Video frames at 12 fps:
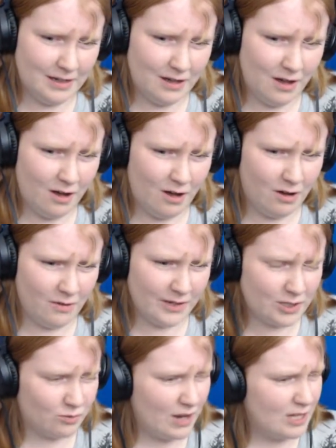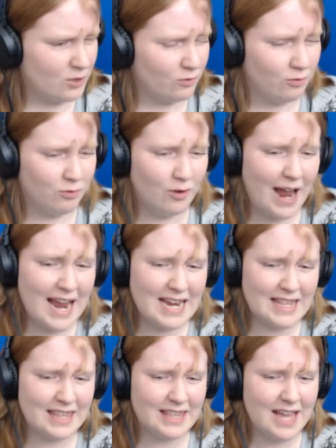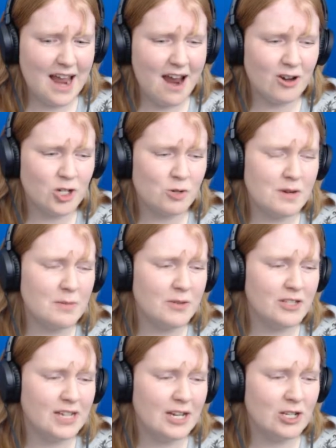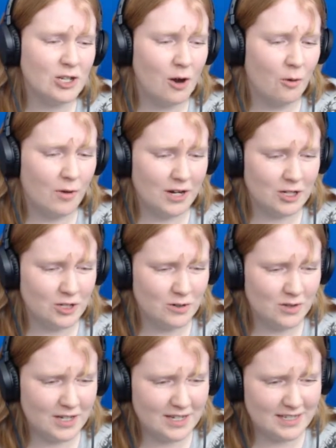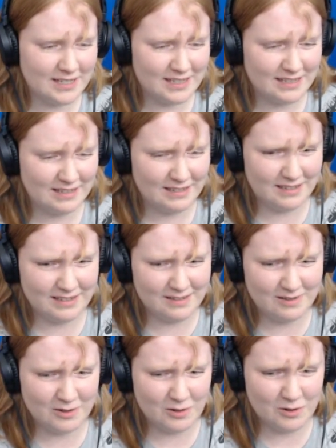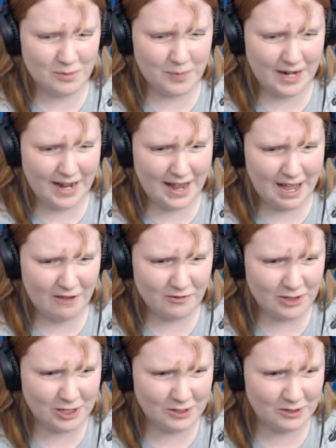Oh, it's right there, Shweebles. I don't want to do this. Ooh, but I have to.